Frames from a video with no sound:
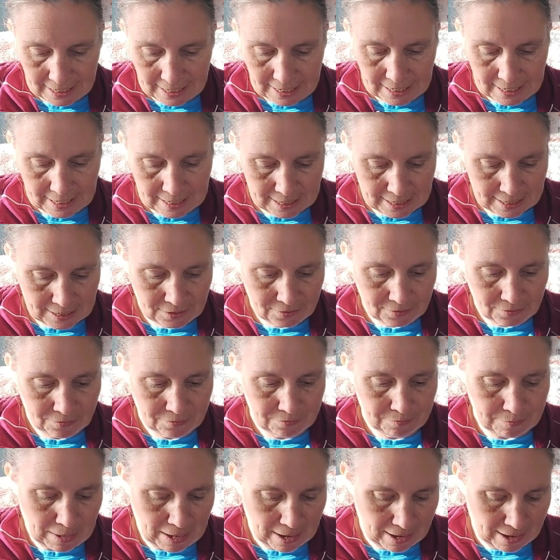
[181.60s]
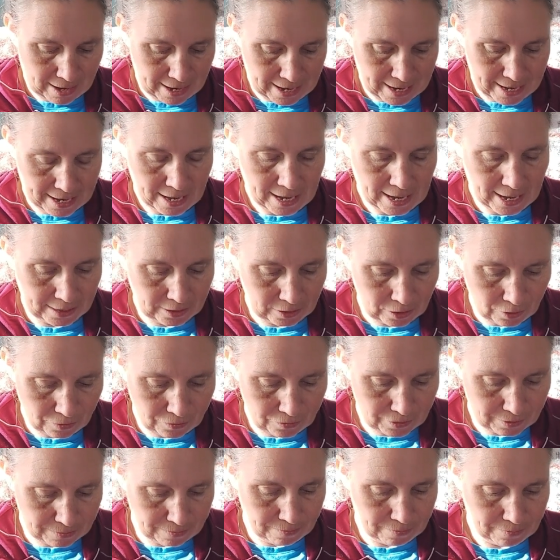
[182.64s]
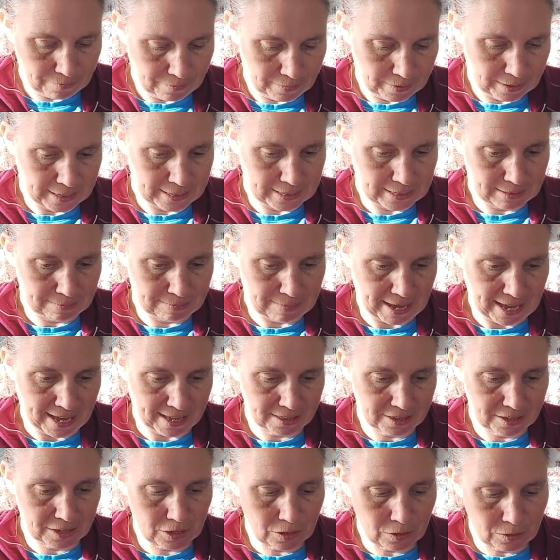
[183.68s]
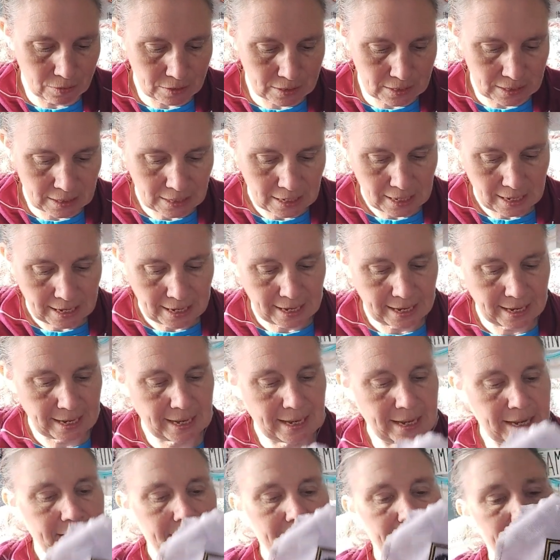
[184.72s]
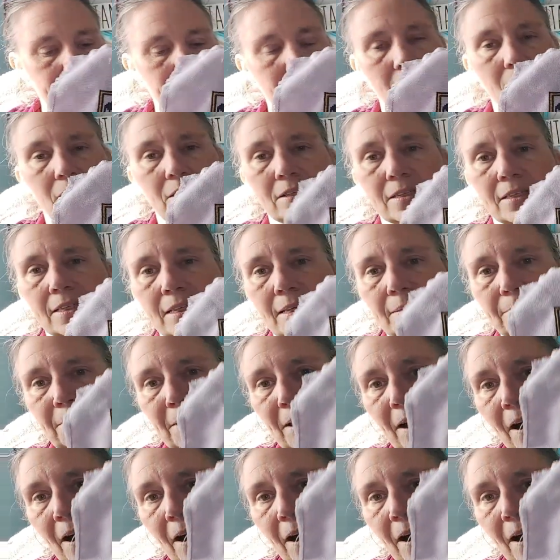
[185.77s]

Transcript: is by Hello from Liz Matthews, and it's called Sleepy